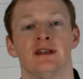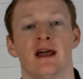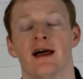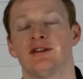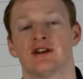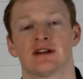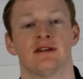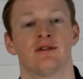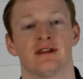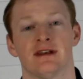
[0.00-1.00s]
NA
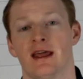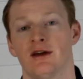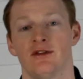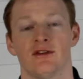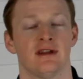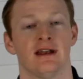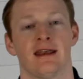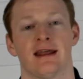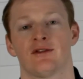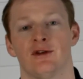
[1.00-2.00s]
adjectives and nouns in our
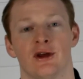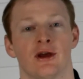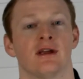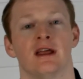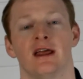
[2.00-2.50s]
next video.